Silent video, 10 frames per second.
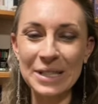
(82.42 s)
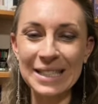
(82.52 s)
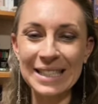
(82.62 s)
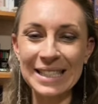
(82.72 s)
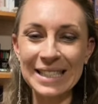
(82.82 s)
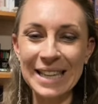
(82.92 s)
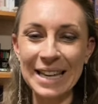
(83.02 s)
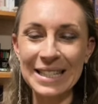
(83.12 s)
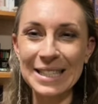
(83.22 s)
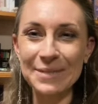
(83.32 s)

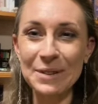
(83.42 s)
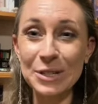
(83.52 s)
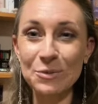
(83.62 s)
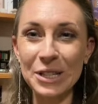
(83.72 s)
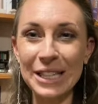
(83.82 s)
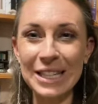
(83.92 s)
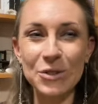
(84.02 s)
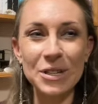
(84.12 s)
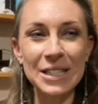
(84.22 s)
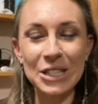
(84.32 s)
It's a really
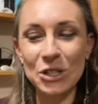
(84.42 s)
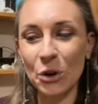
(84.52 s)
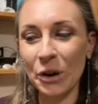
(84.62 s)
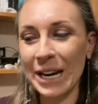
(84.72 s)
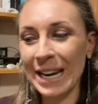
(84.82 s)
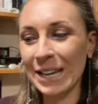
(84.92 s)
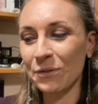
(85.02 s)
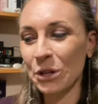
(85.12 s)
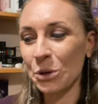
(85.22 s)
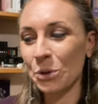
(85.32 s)
interesting story.
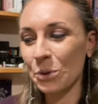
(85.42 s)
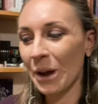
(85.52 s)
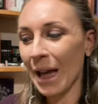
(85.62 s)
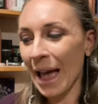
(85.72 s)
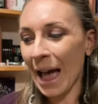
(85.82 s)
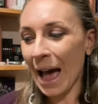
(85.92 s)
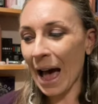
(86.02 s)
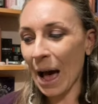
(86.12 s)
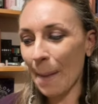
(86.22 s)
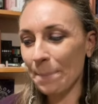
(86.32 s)
If you
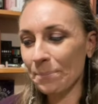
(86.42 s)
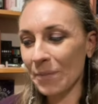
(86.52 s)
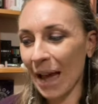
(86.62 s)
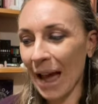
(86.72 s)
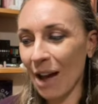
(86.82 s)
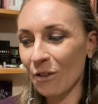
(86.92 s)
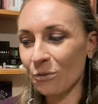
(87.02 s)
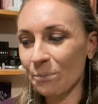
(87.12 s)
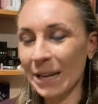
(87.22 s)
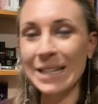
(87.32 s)

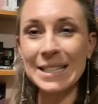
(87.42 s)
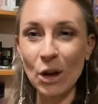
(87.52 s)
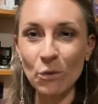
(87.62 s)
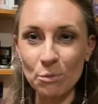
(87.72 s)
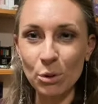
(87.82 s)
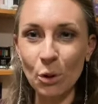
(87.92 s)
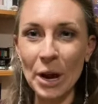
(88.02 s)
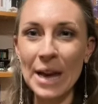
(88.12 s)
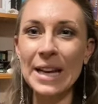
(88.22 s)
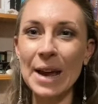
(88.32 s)
have been
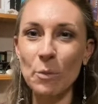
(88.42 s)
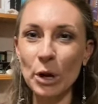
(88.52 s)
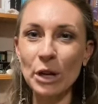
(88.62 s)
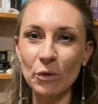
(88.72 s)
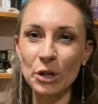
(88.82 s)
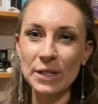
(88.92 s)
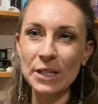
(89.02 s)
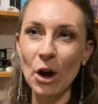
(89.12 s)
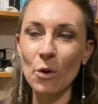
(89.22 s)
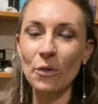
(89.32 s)
self-employed and working for
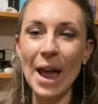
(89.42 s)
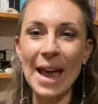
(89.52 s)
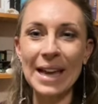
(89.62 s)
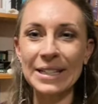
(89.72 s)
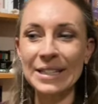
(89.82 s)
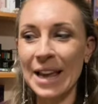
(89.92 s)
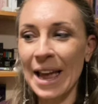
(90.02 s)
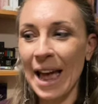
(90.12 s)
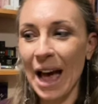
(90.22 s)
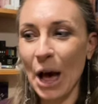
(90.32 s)
yourself, and
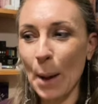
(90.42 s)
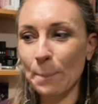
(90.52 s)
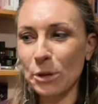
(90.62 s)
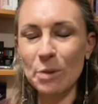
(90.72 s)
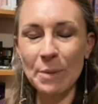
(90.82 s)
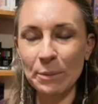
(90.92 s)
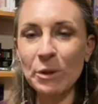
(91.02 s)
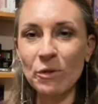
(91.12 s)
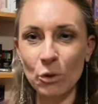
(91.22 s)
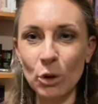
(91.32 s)
maybe
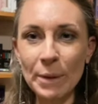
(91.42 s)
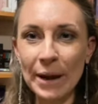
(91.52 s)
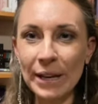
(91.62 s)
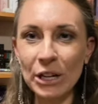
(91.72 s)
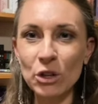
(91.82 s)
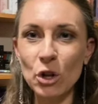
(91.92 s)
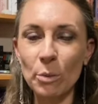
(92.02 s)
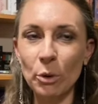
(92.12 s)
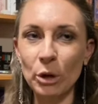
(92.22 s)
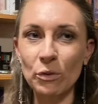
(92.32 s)
you've thought about getting a
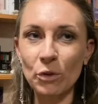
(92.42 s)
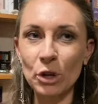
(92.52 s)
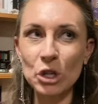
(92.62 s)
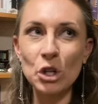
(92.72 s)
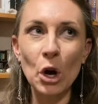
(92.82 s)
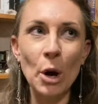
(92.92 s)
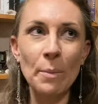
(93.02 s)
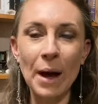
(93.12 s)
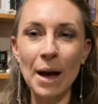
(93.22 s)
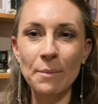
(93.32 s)
job or you've got a
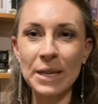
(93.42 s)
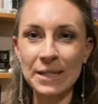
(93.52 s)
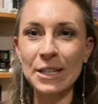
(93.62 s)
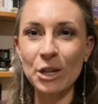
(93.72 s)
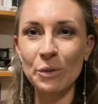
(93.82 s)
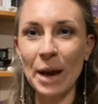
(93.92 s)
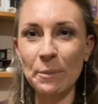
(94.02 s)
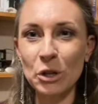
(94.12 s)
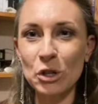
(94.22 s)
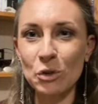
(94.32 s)
job, stick around
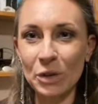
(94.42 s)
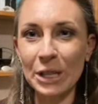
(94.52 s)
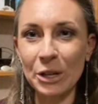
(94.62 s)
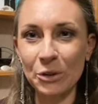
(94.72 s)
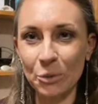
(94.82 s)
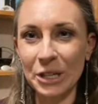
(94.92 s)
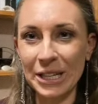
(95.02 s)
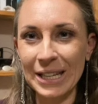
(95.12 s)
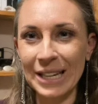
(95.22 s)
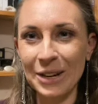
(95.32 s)
because you're really going to want to
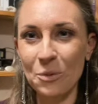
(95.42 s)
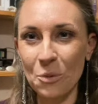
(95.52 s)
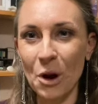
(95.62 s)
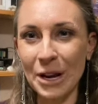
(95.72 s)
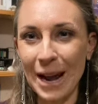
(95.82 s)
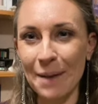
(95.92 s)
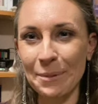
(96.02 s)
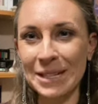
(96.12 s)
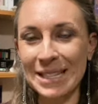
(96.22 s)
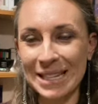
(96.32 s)
hear what
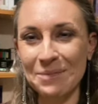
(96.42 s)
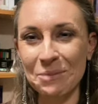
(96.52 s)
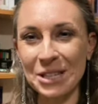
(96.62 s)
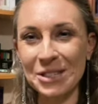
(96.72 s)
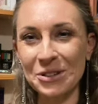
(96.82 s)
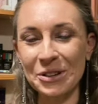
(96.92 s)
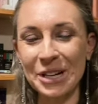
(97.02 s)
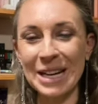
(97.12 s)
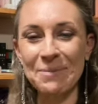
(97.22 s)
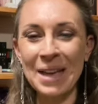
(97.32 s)
happened in my
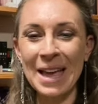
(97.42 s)
story.